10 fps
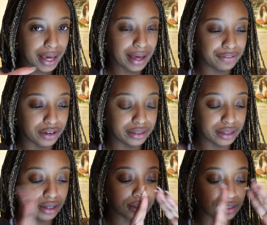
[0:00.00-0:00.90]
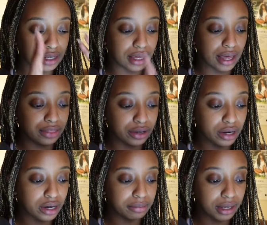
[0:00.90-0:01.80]
everything together
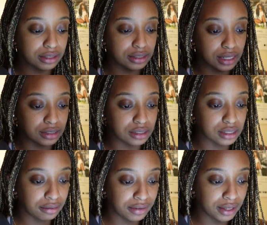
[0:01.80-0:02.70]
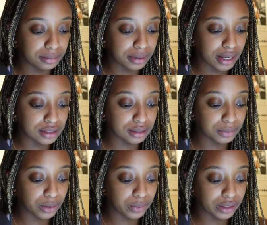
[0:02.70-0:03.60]
and make sense of it as I'm
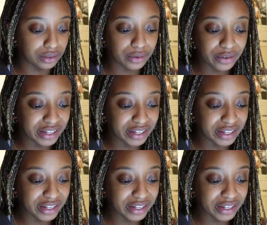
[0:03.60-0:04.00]
going through